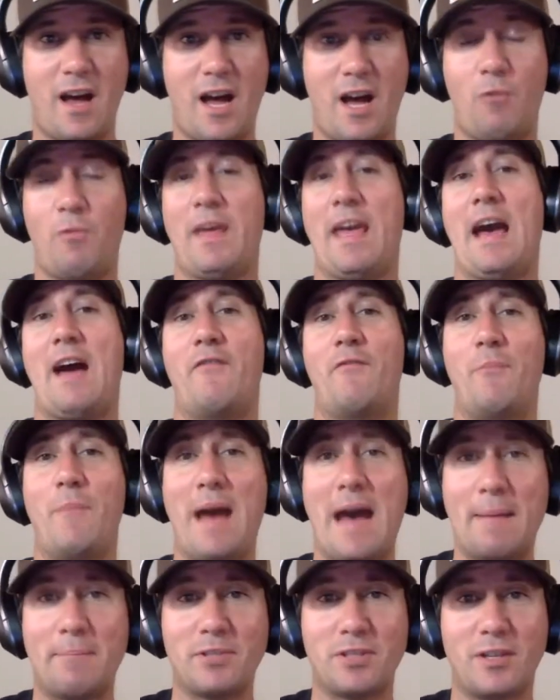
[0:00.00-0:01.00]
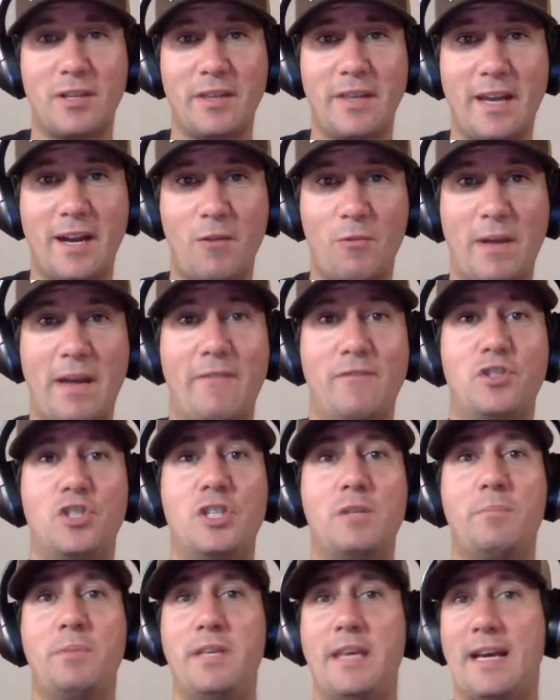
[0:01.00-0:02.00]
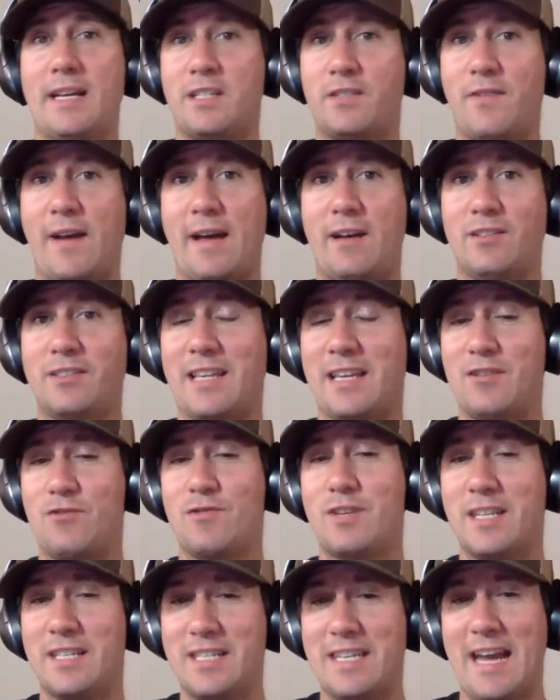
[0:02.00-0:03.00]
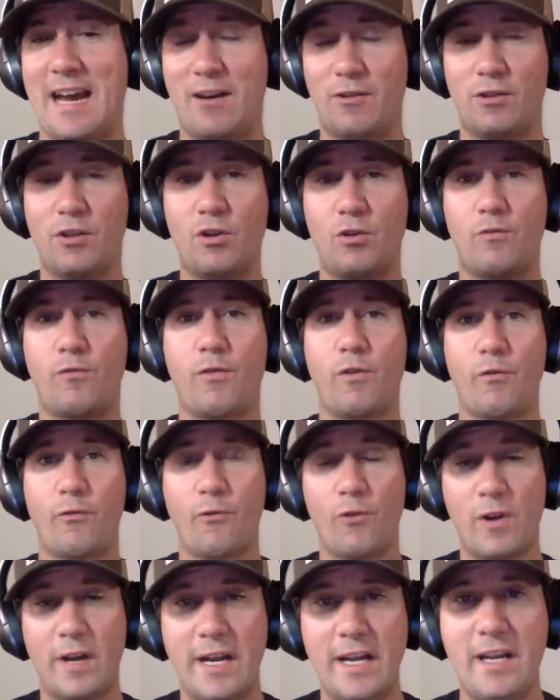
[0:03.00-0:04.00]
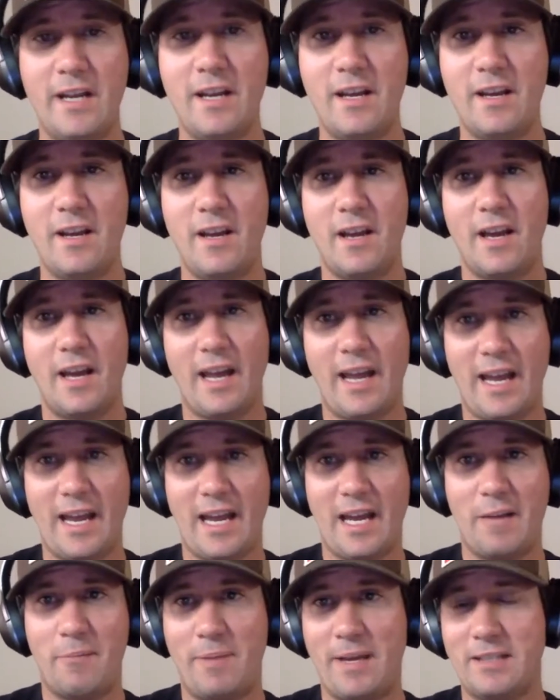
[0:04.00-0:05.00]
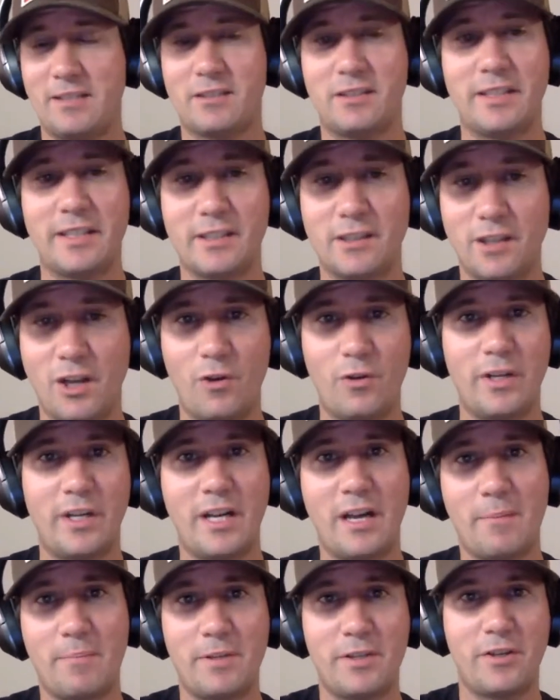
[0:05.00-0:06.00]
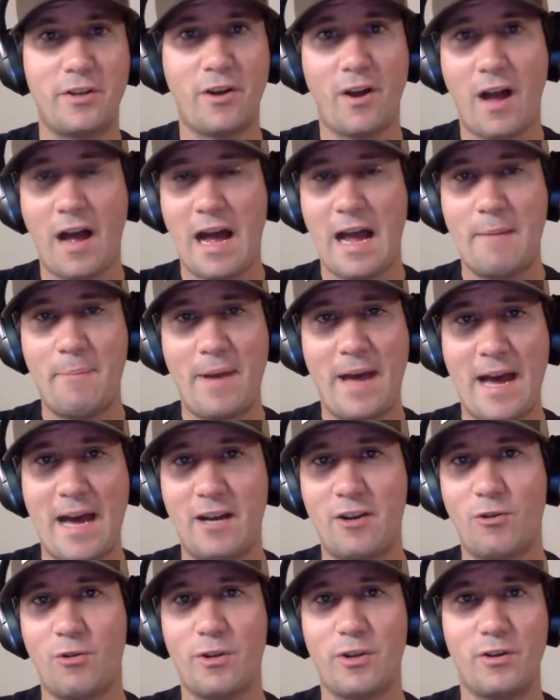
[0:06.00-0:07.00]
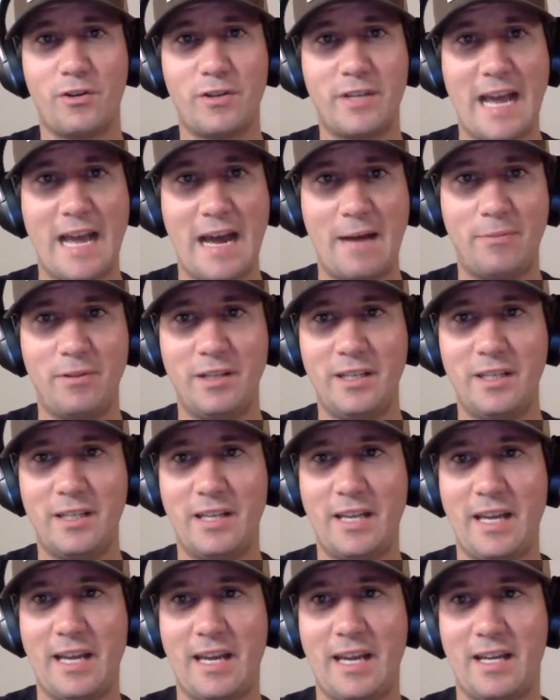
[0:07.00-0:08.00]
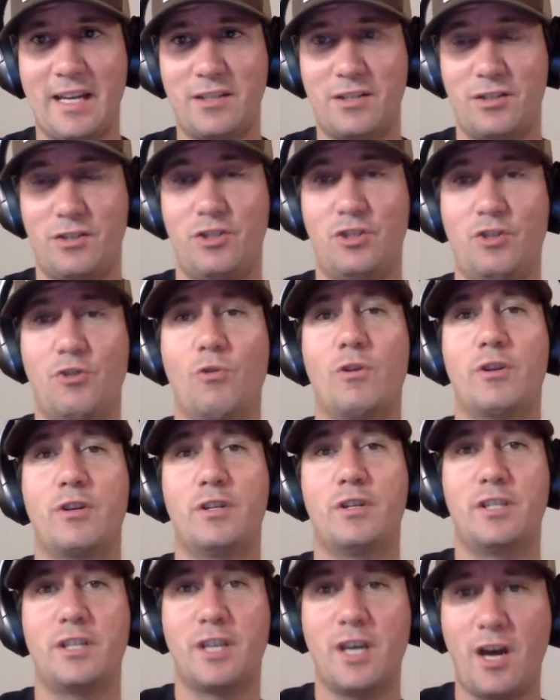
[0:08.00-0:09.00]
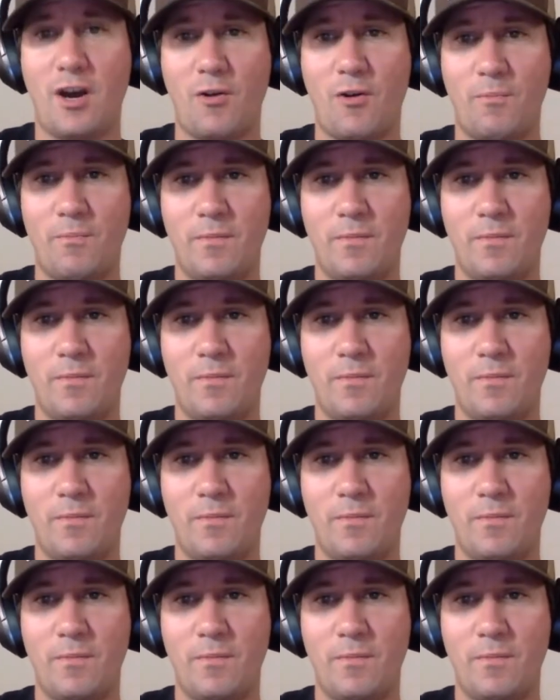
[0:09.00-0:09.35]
We have maps on there. We have GPX files that you can download for free and basically load it up into your iPad or your tablet, and you're good to go.